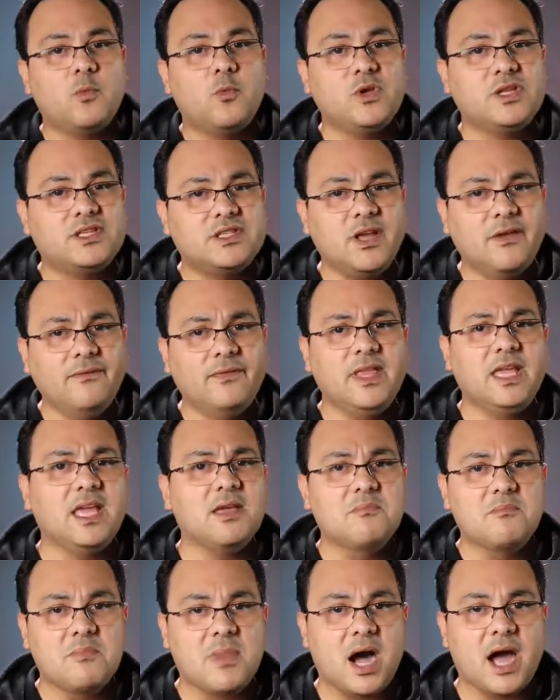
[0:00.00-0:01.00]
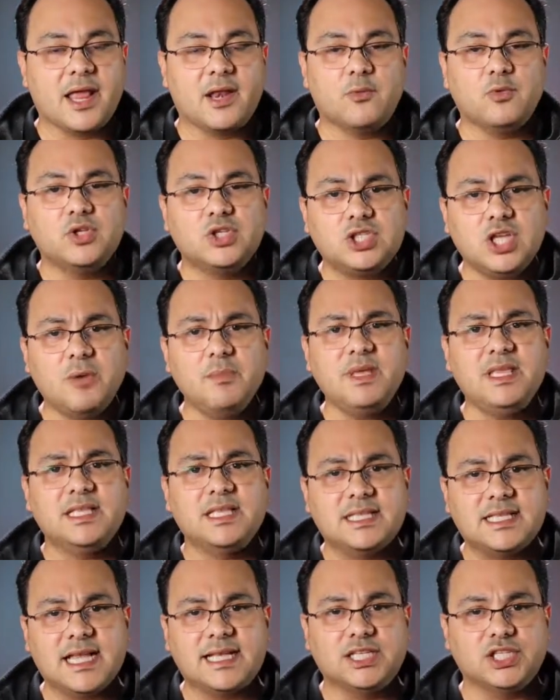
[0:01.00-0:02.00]
something in mind, with some
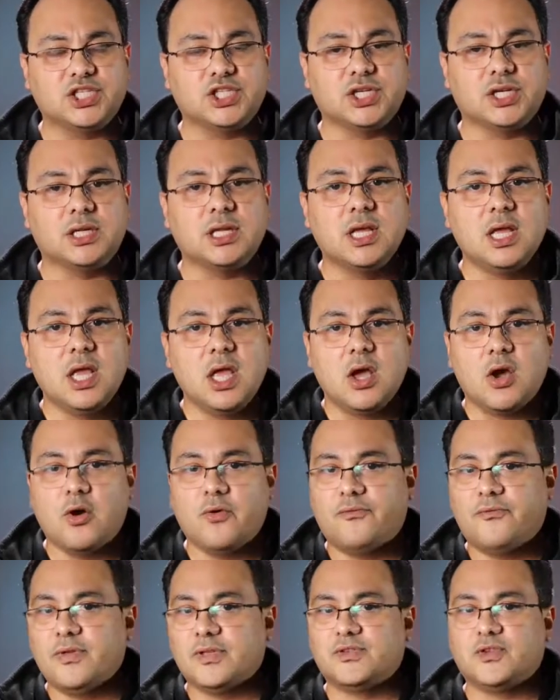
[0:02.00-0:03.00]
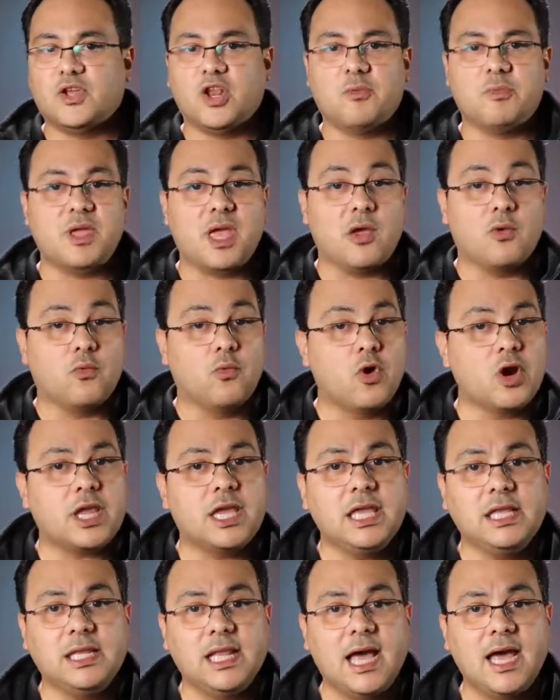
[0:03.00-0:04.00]
intention of it's gonna be a
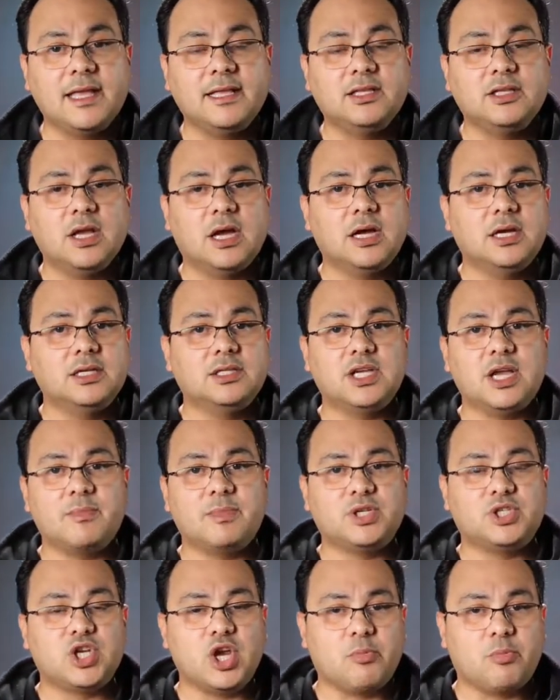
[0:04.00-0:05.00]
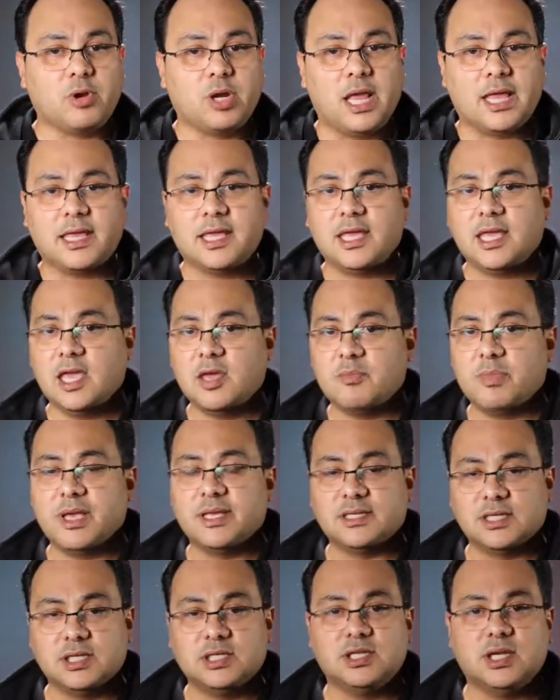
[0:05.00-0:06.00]
working line German Shepherd, like Kip
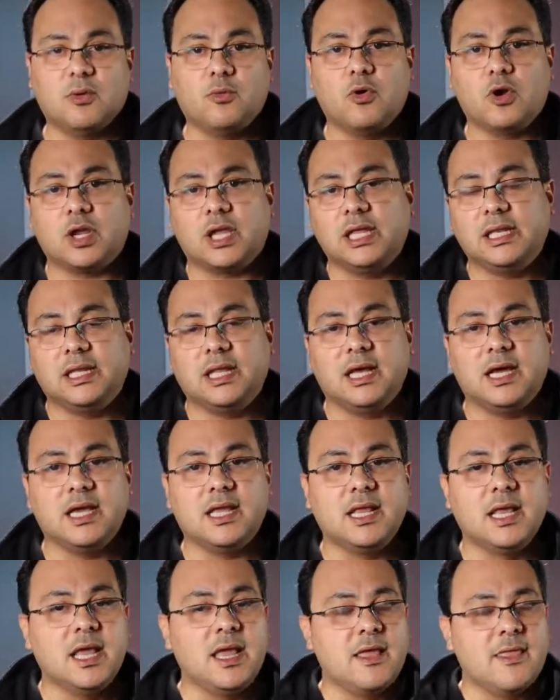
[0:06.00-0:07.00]
is a working line